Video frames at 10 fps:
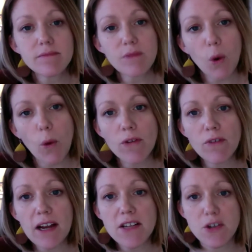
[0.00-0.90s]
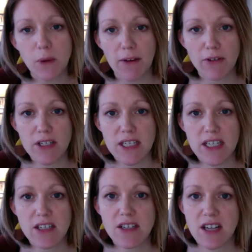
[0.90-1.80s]
One finds references
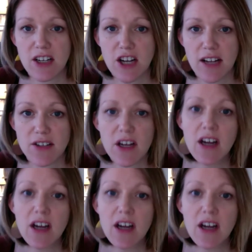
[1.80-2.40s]
such as